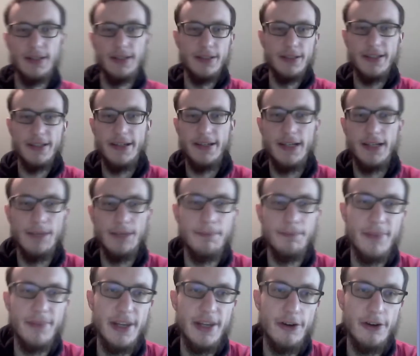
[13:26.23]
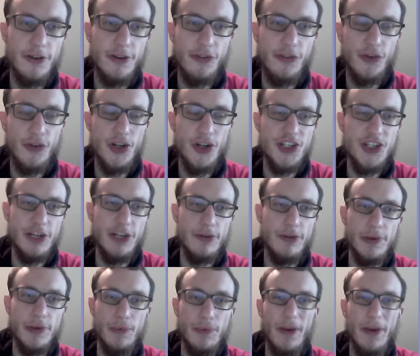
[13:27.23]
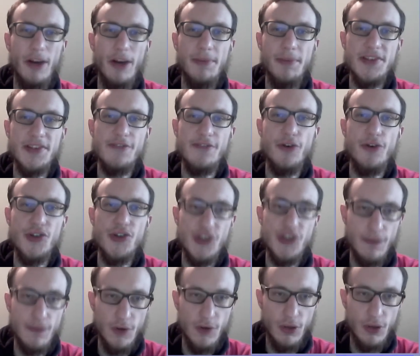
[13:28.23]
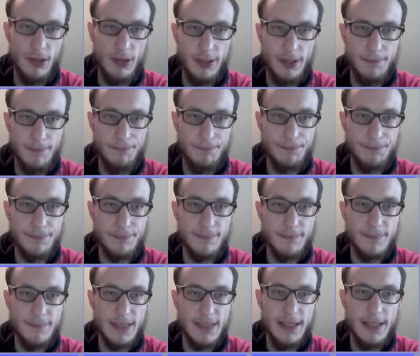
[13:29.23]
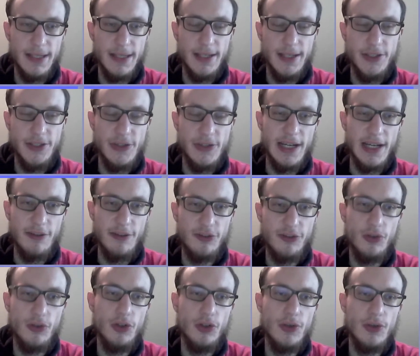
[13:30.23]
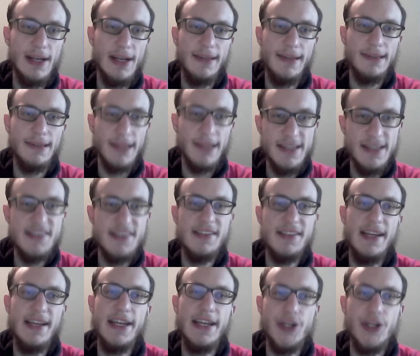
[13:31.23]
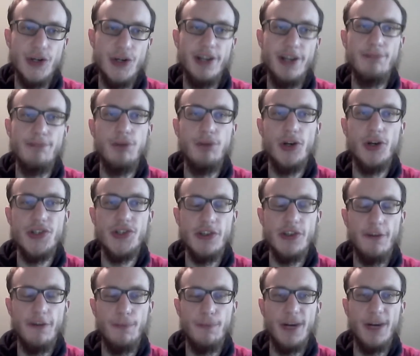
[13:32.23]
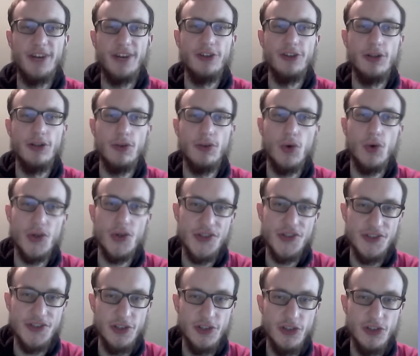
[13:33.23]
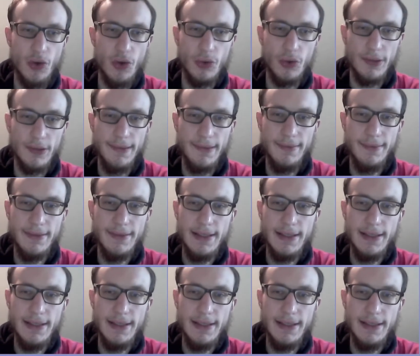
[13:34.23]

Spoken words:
Okay, there are certain general requirements. First of all, you have to do at least 8 credit points of practical courses in total.